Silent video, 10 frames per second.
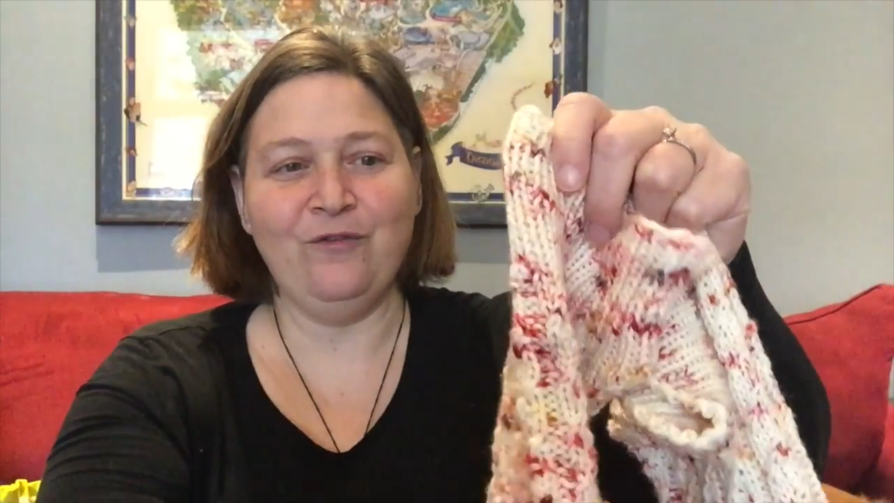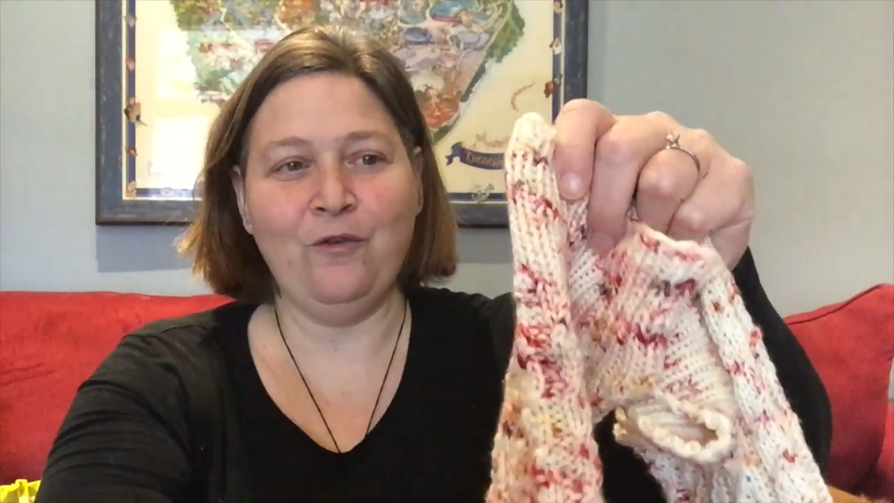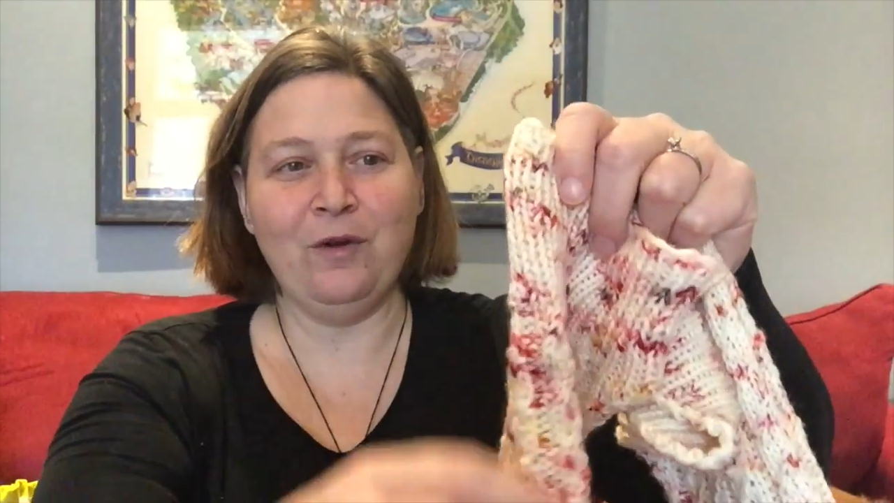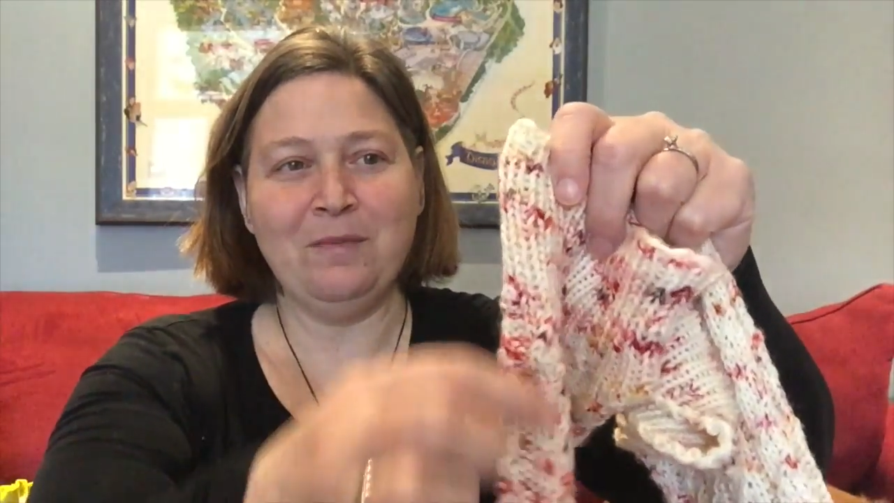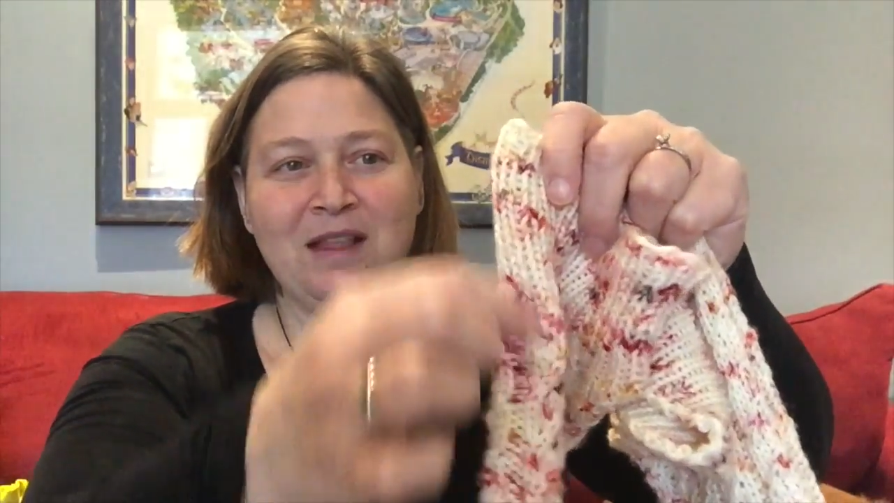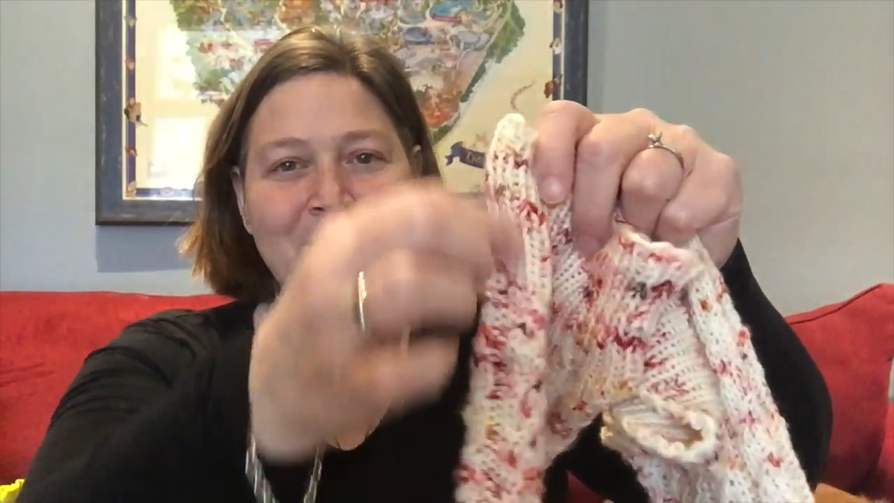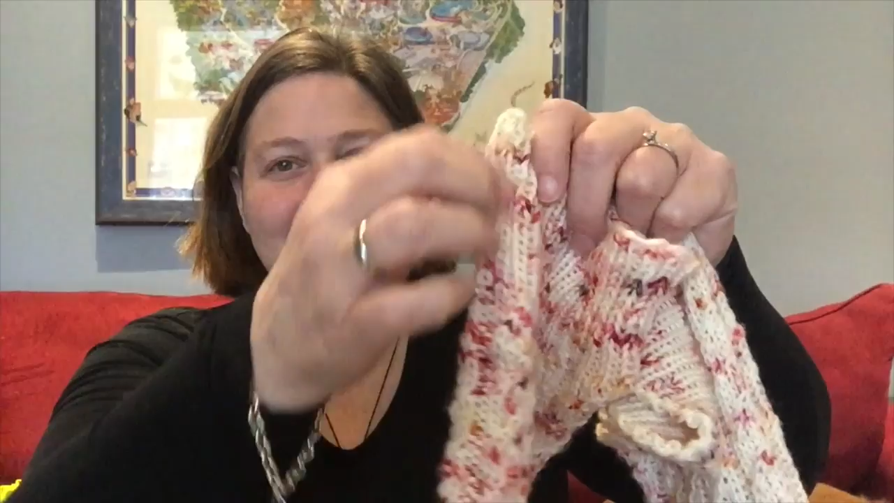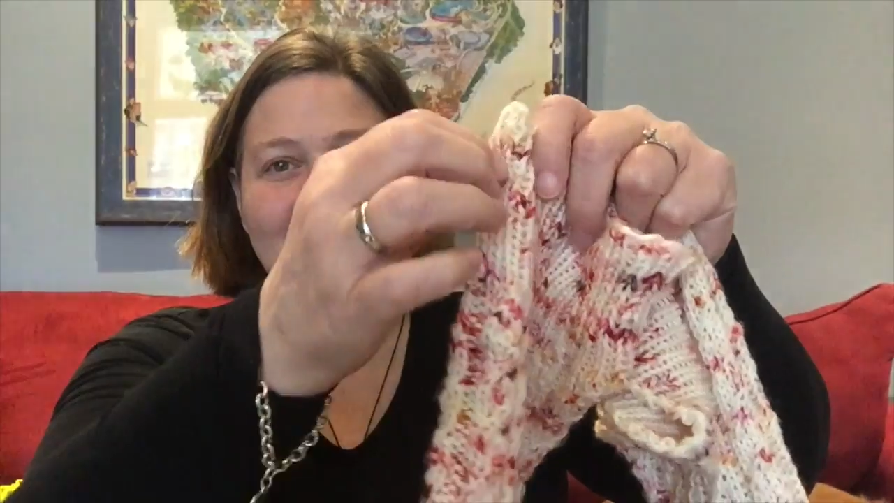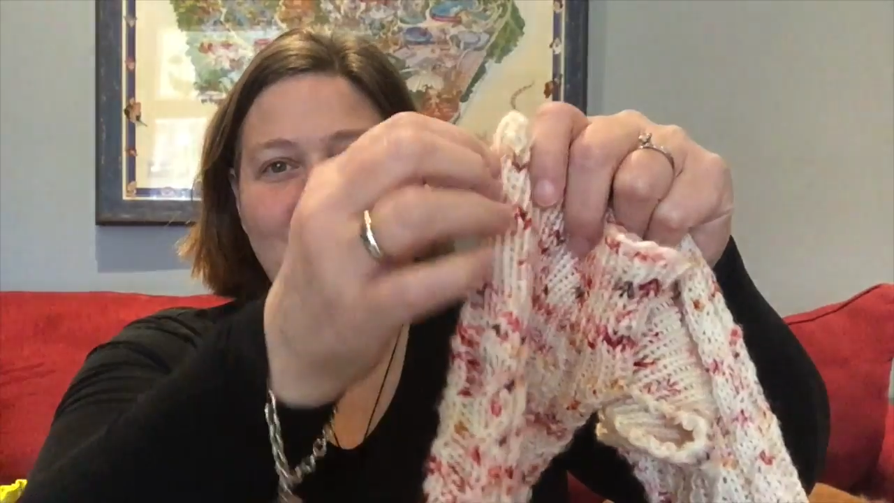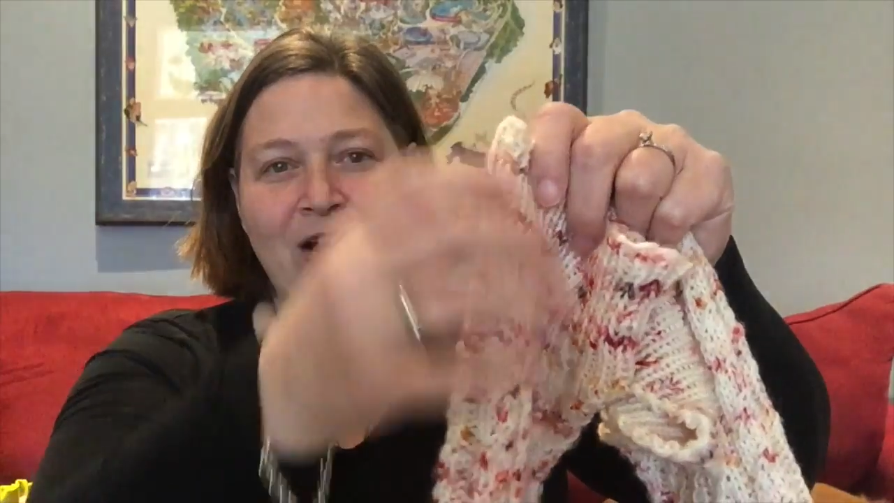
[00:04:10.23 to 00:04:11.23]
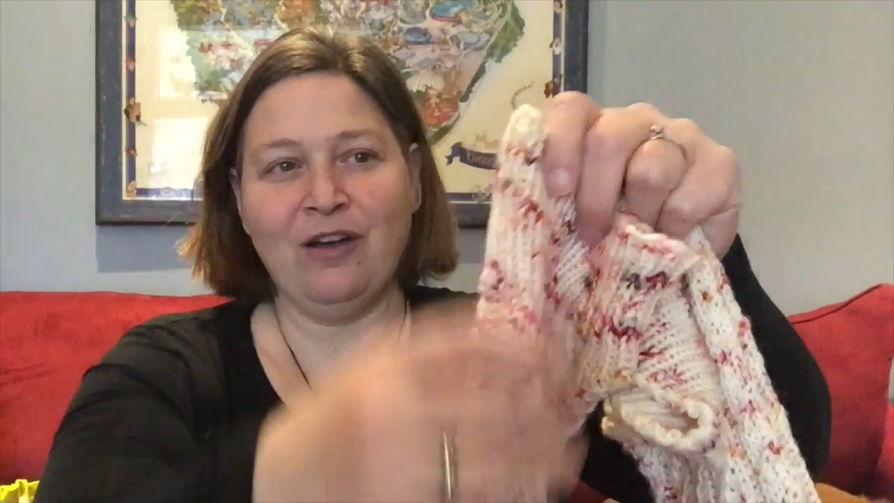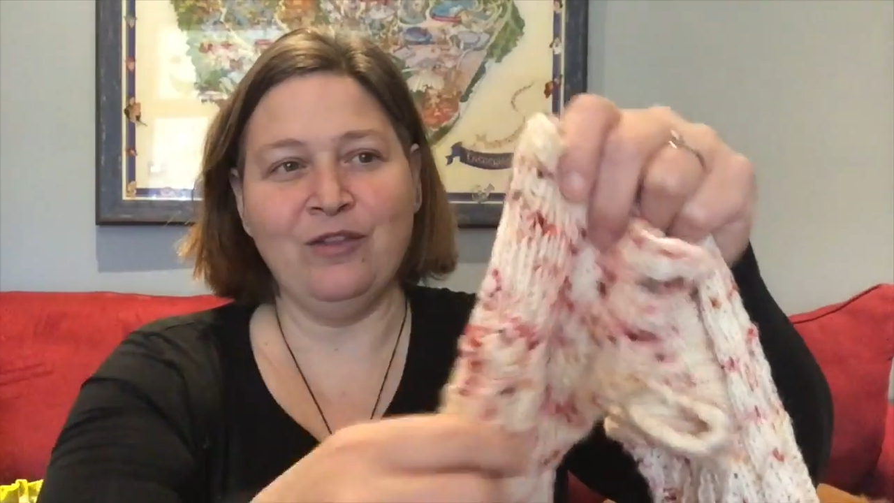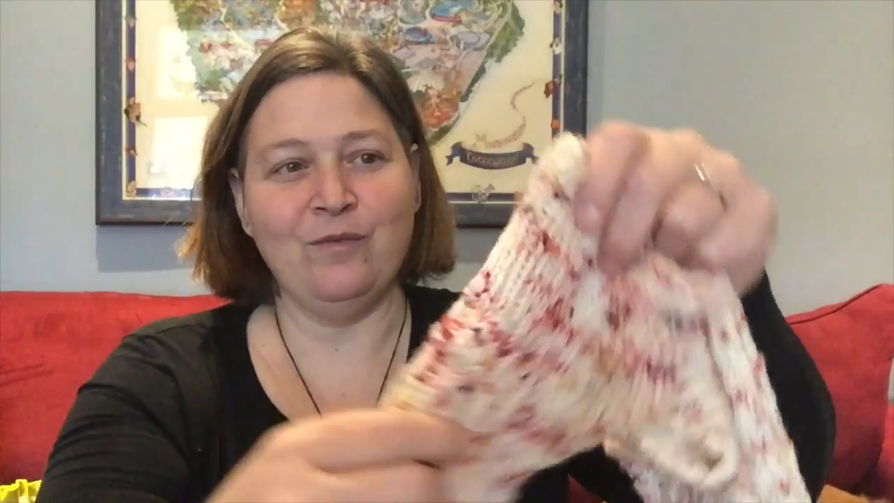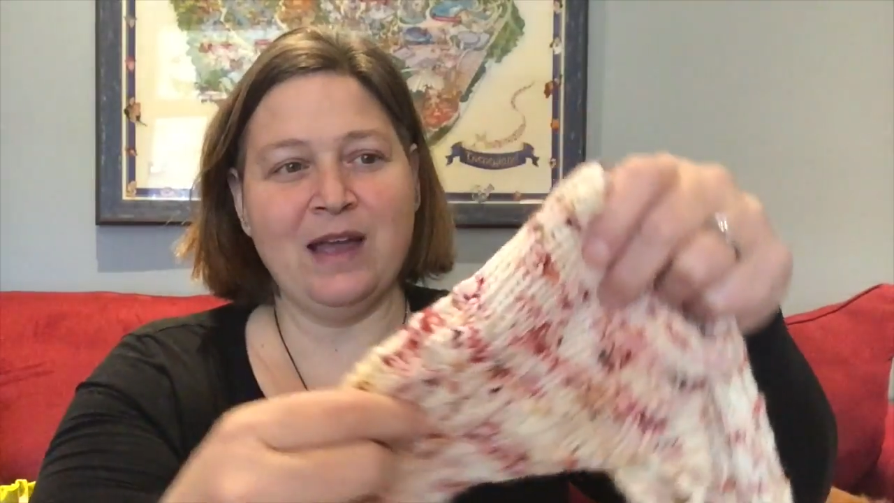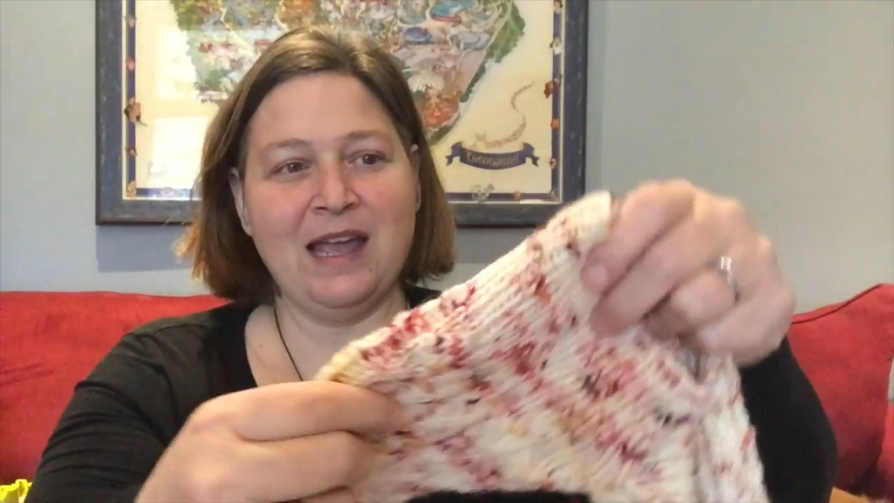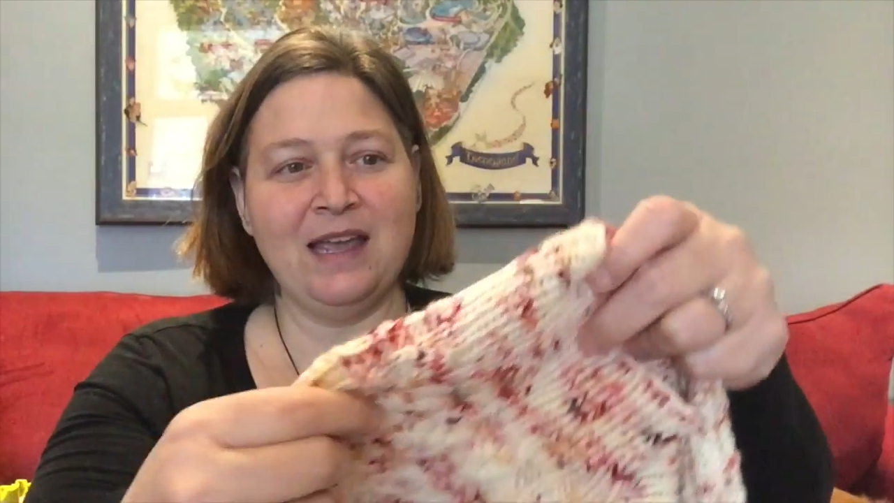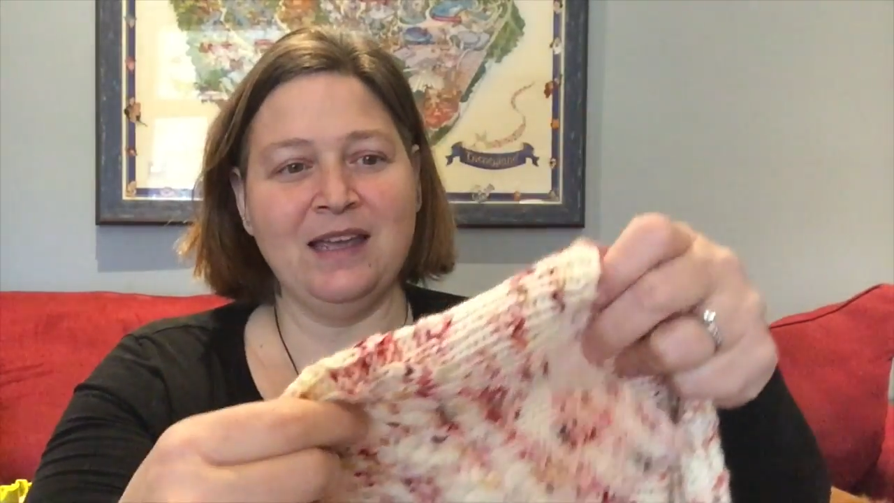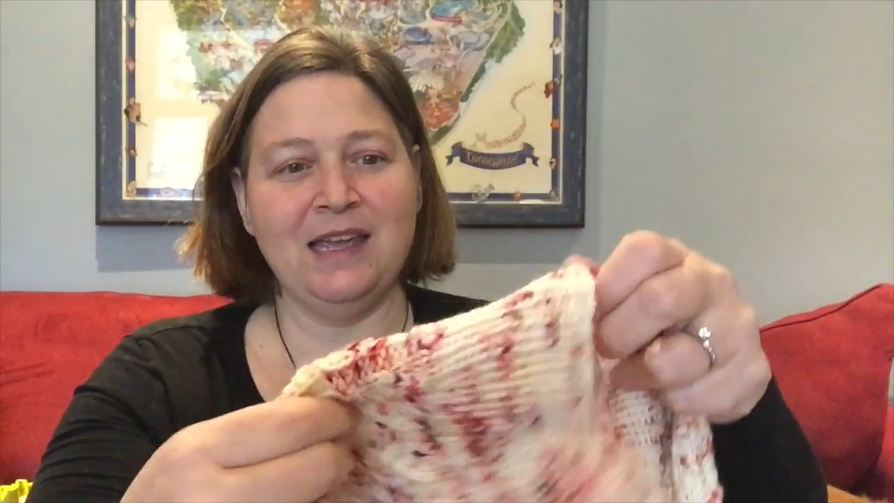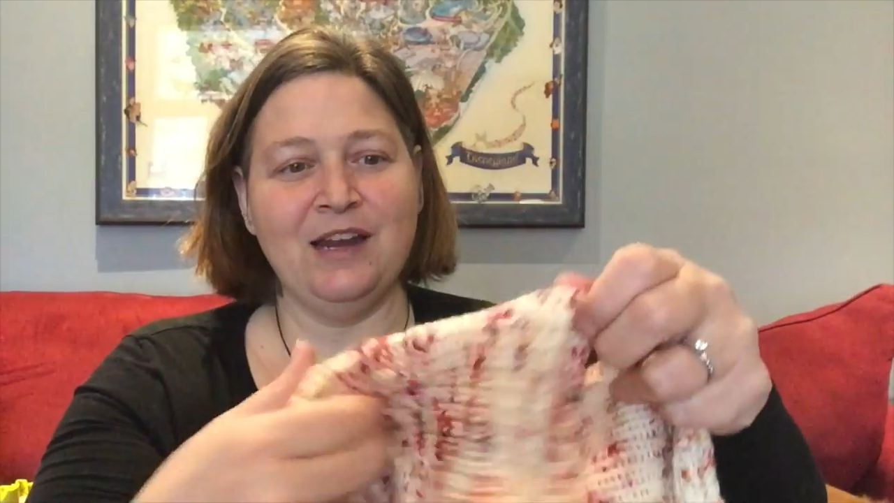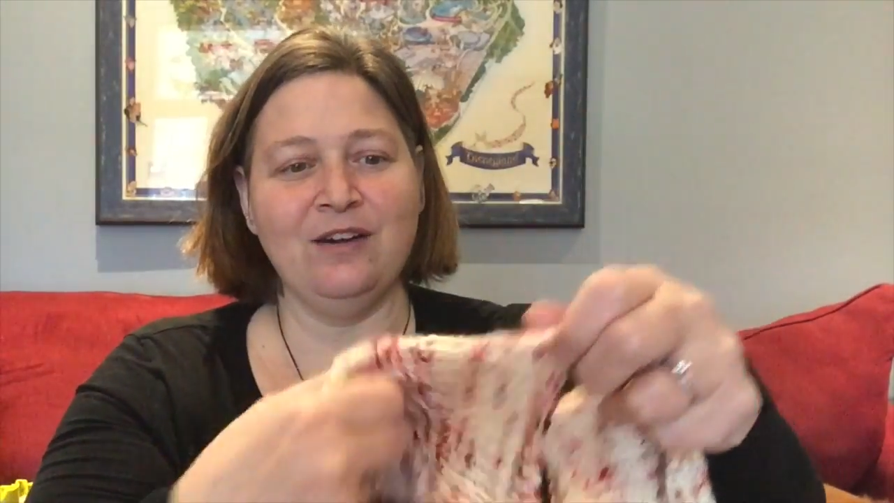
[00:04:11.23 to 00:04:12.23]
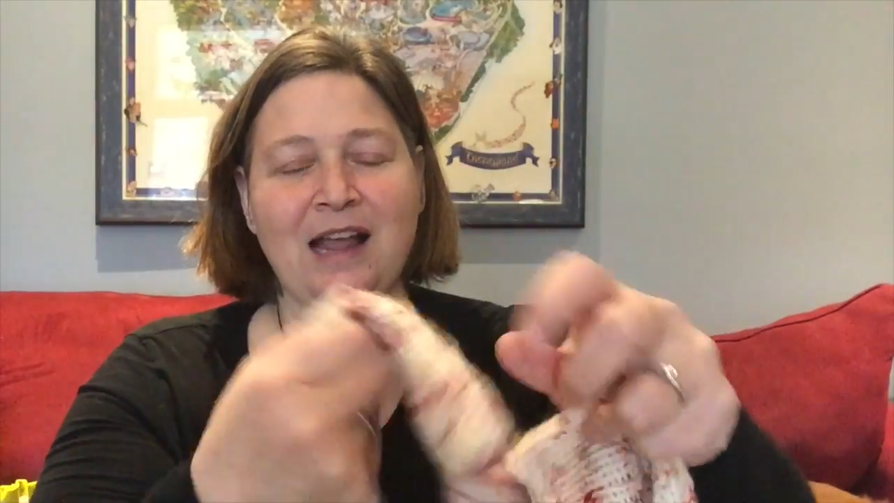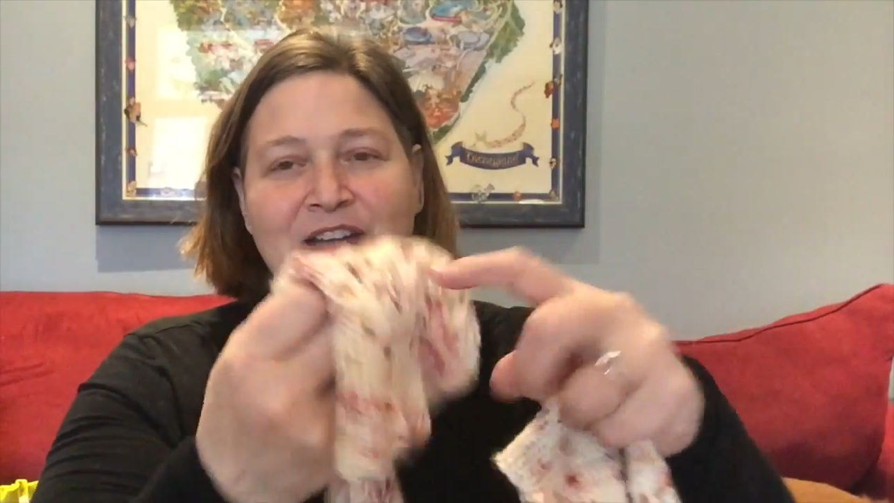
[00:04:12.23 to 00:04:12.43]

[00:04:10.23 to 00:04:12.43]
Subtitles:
4mm all the way here.